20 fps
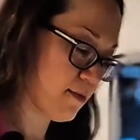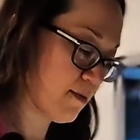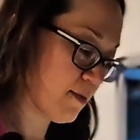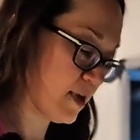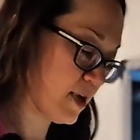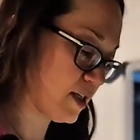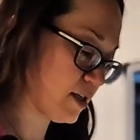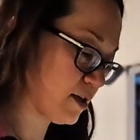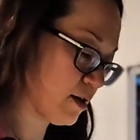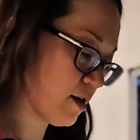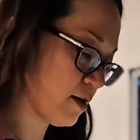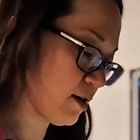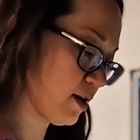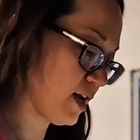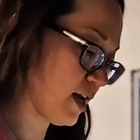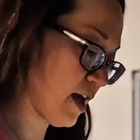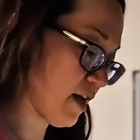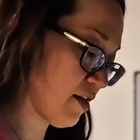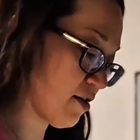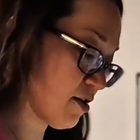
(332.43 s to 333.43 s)
Mix it all
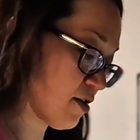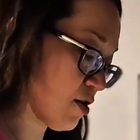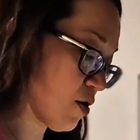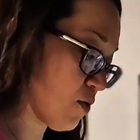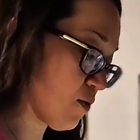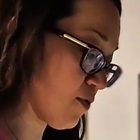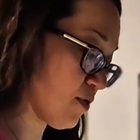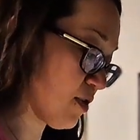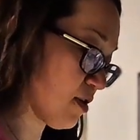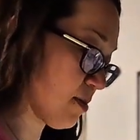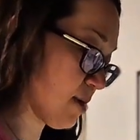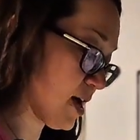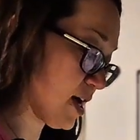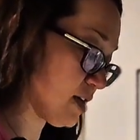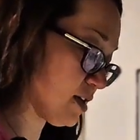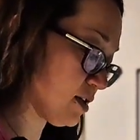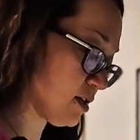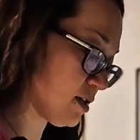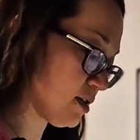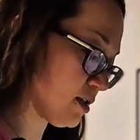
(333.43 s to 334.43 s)
together and hope for the
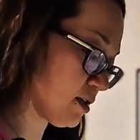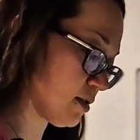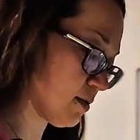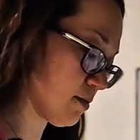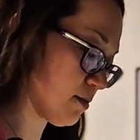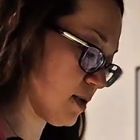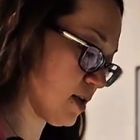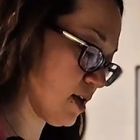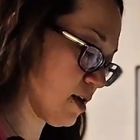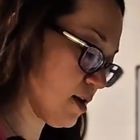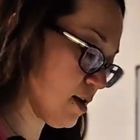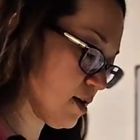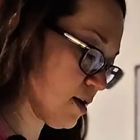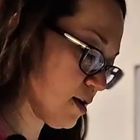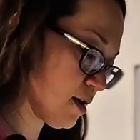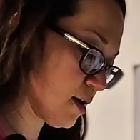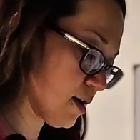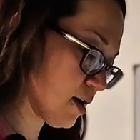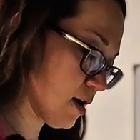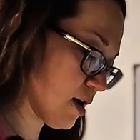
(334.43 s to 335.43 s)
best.
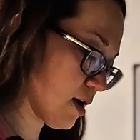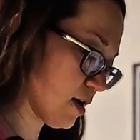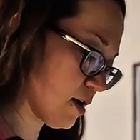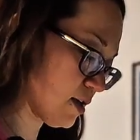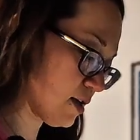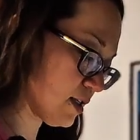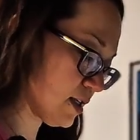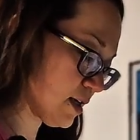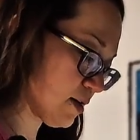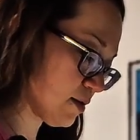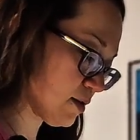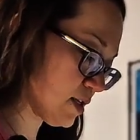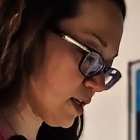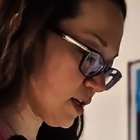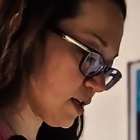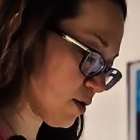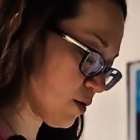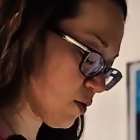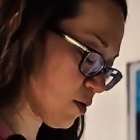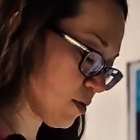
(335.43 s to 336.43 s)
Kind of sounds
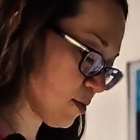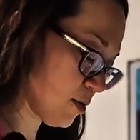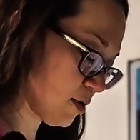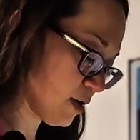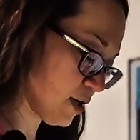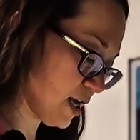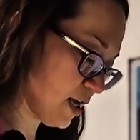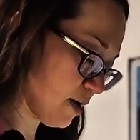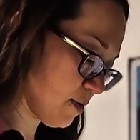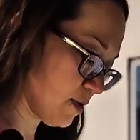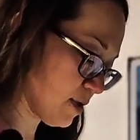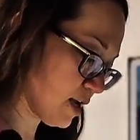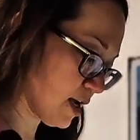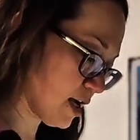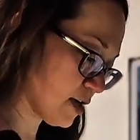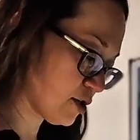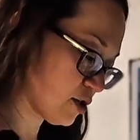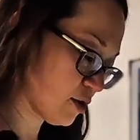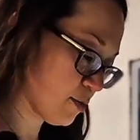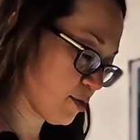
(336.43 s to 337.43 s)
like a normal day with
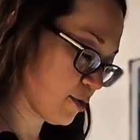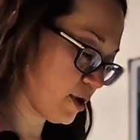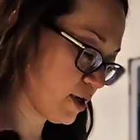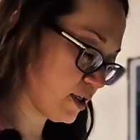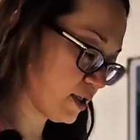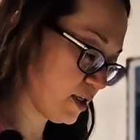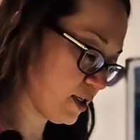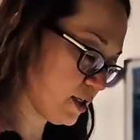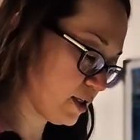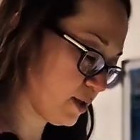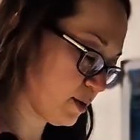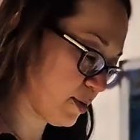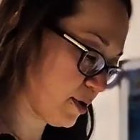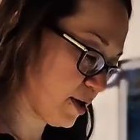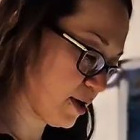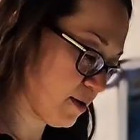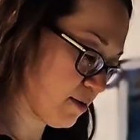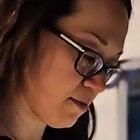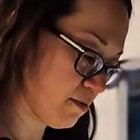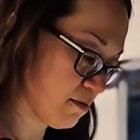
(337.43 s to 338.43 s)
gastroparesis,
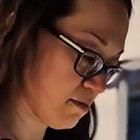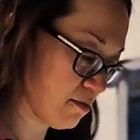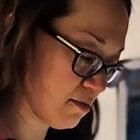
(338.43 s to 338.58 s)
but